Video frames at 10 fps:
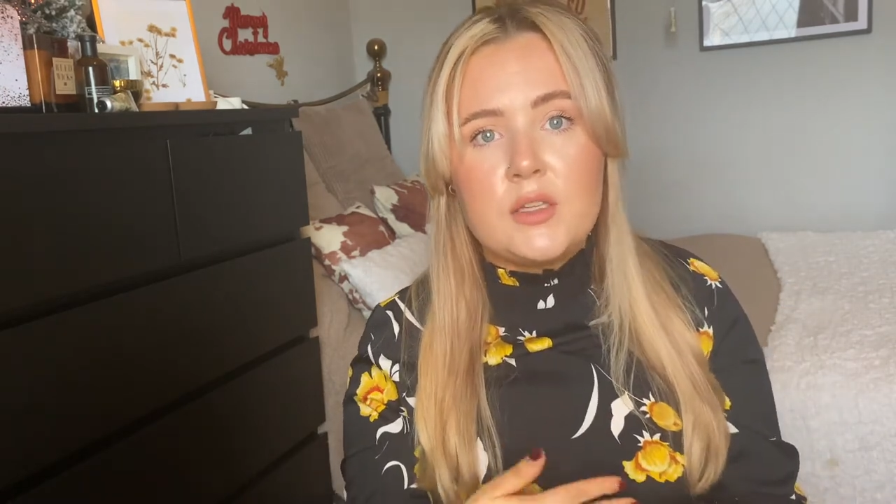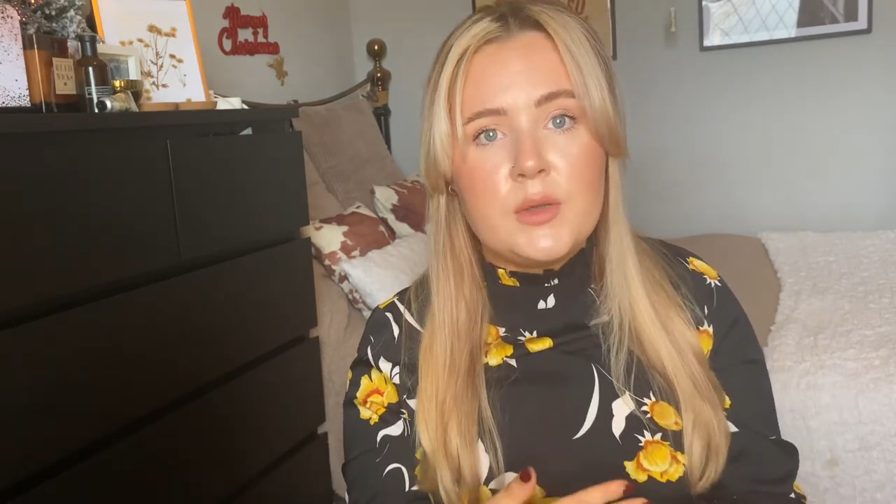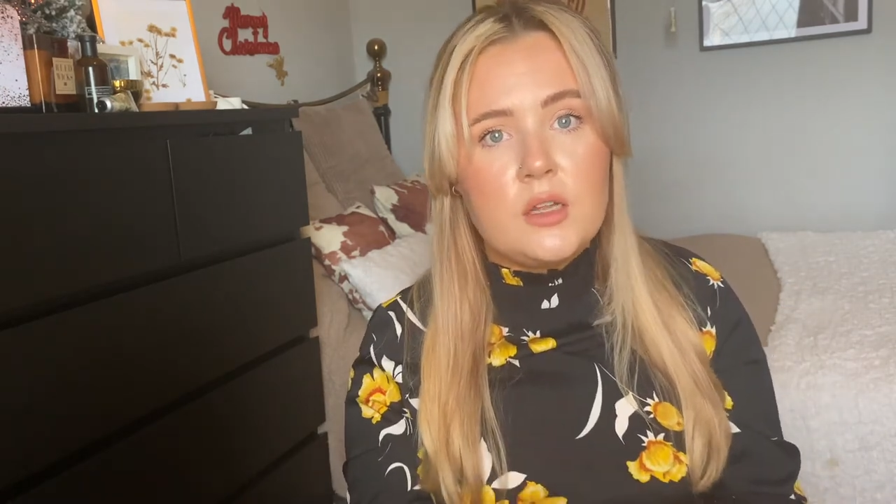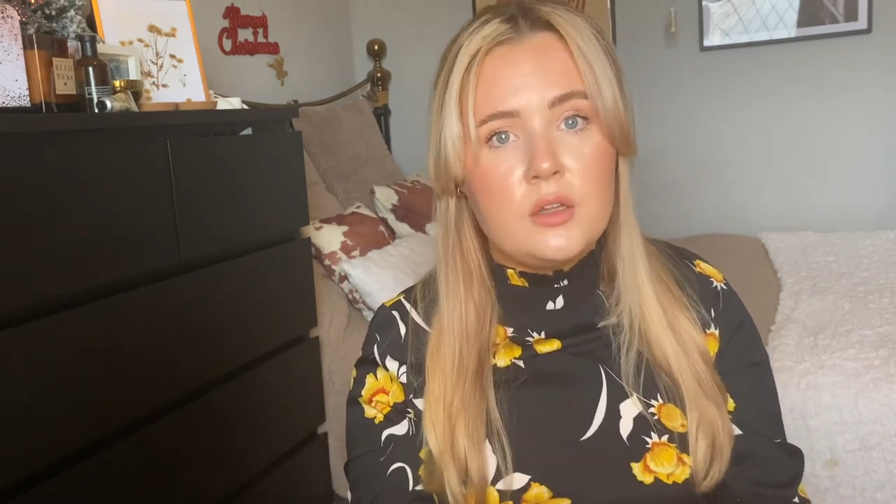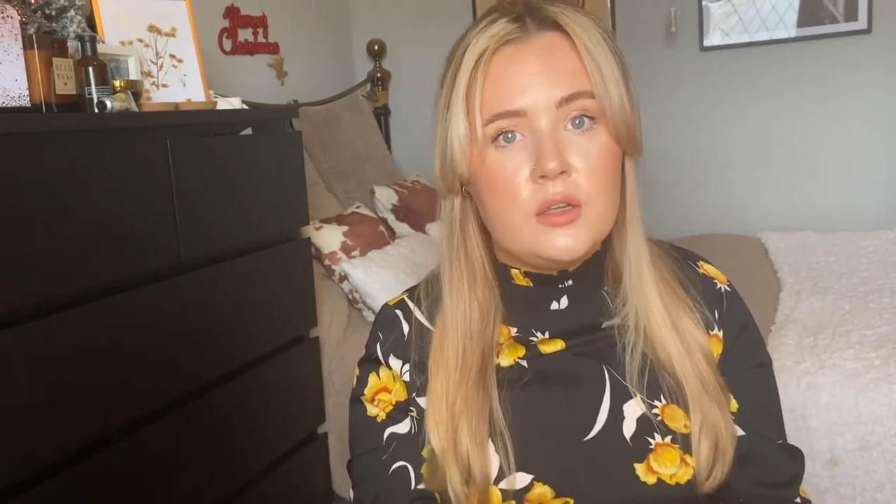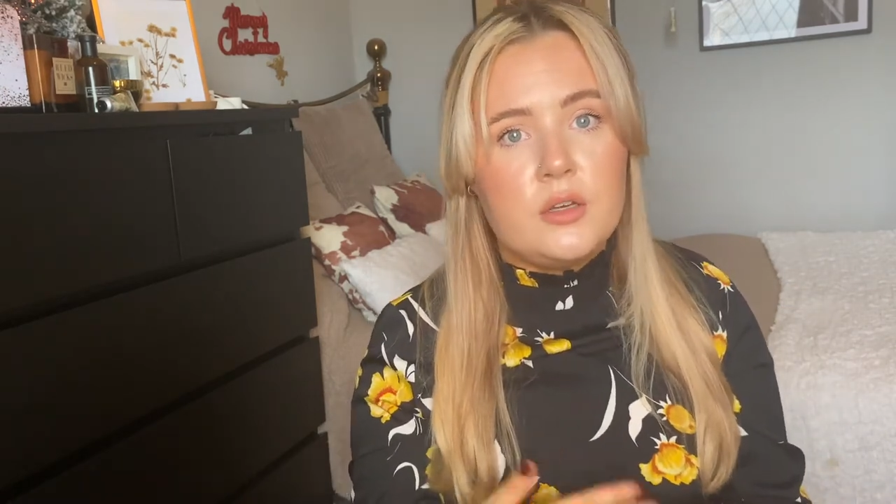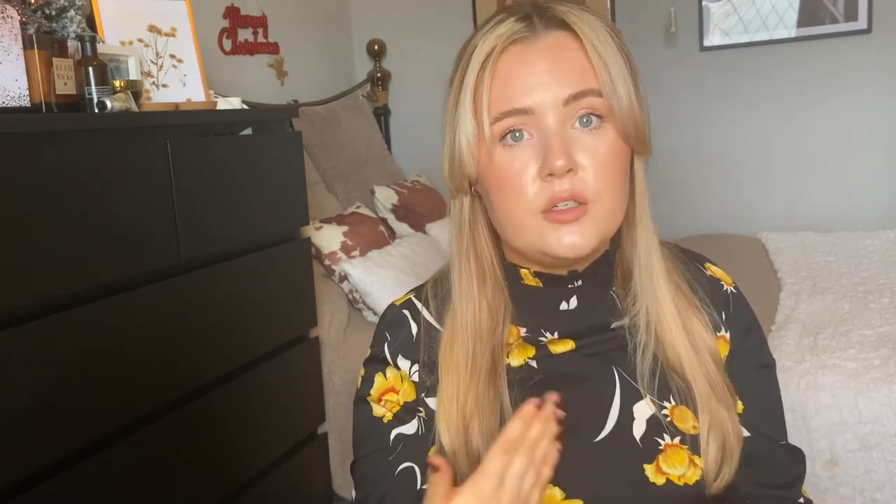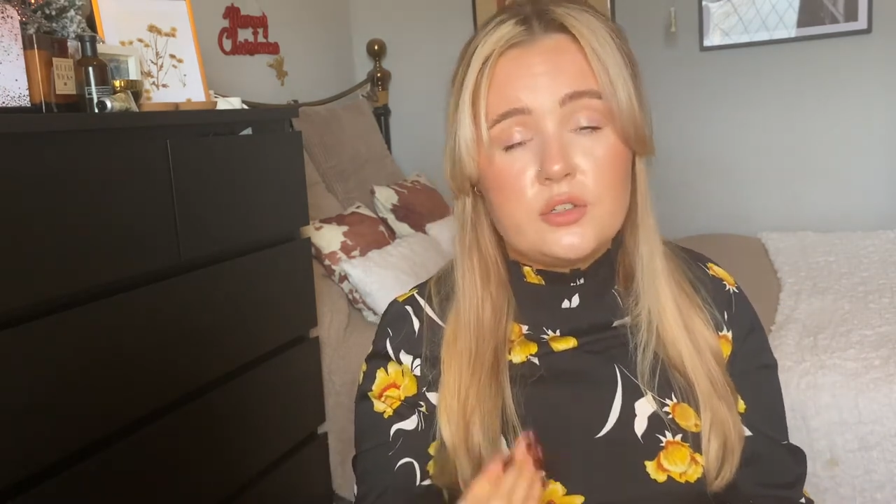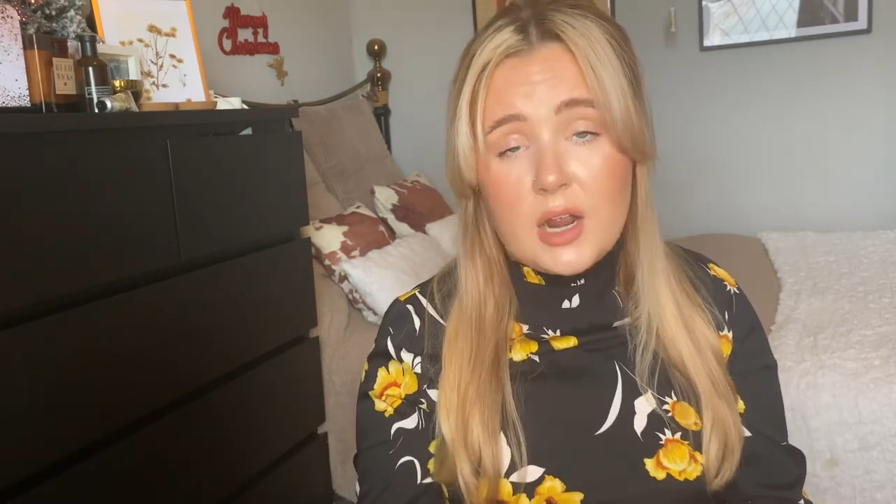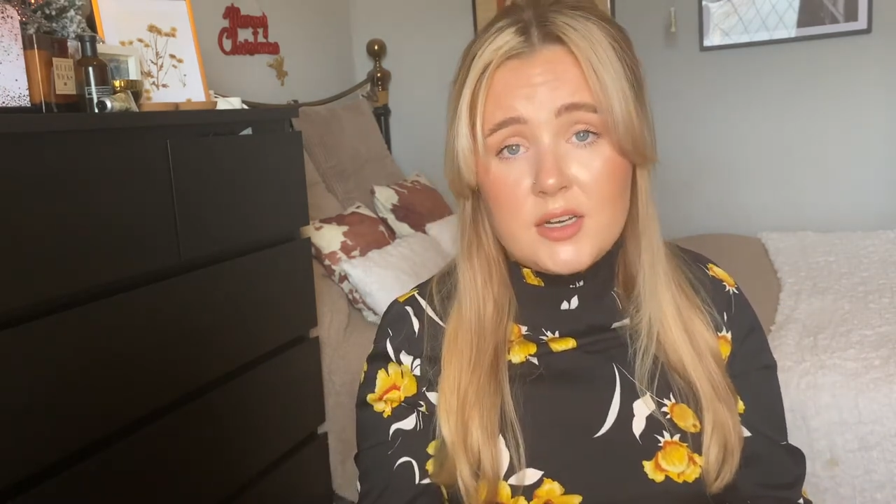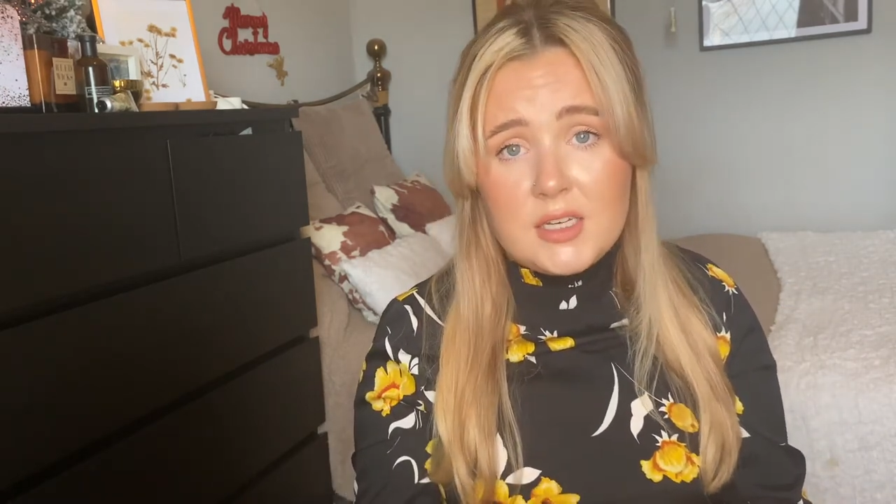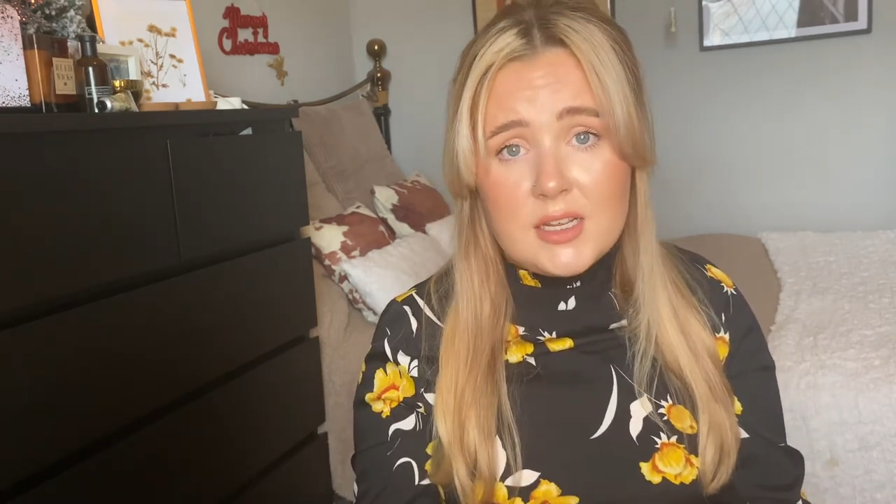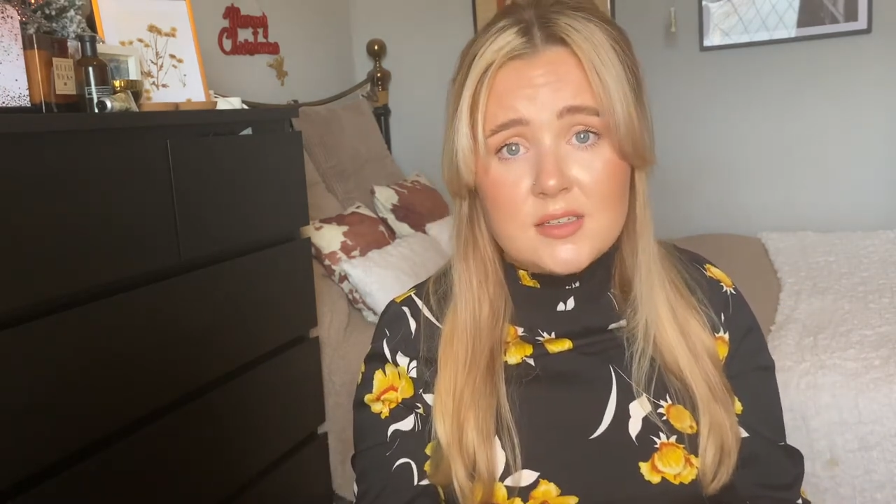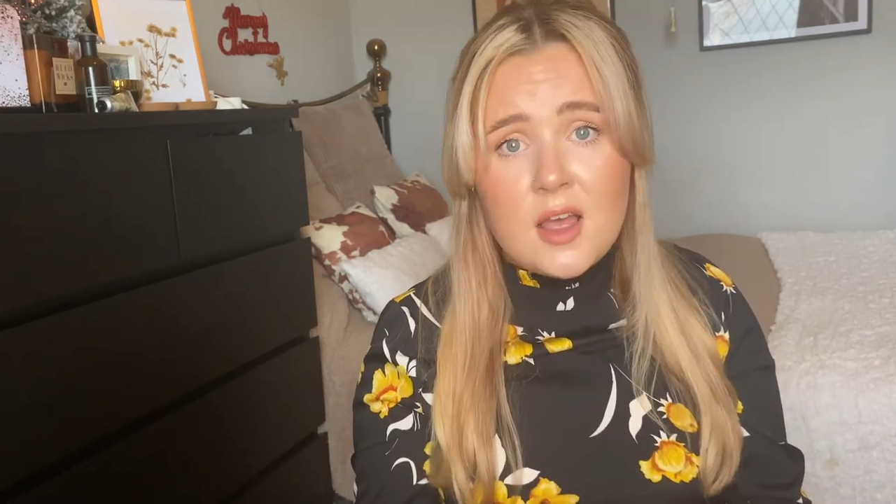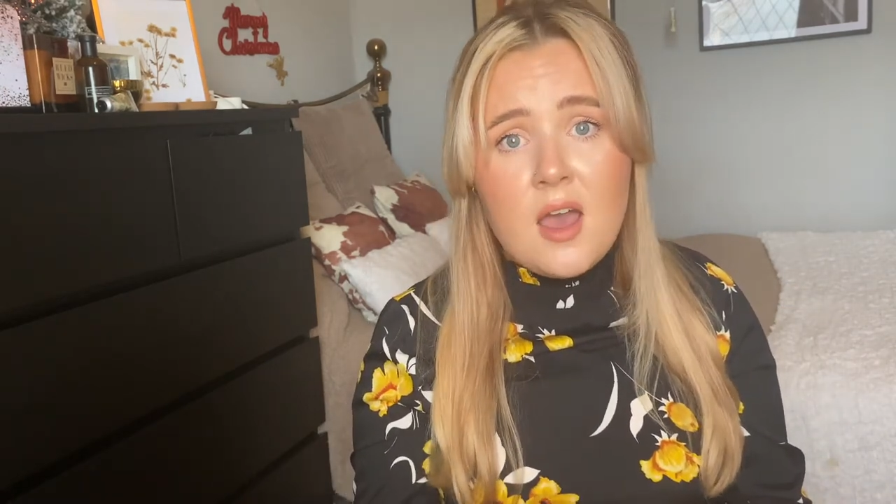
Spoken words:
to include strategies